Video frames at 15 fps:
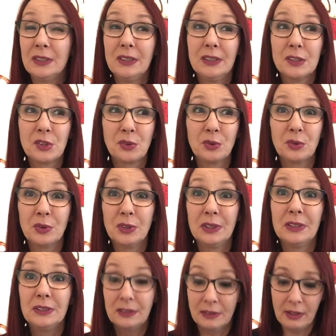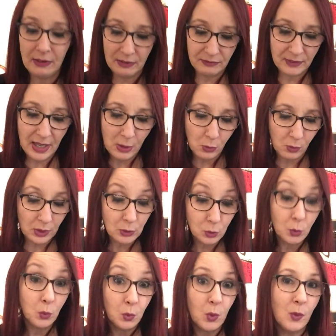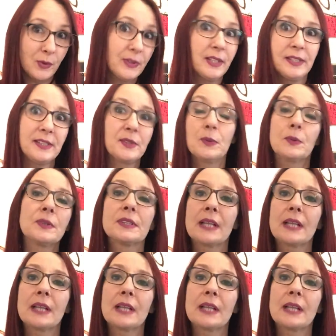So that will go on the needles.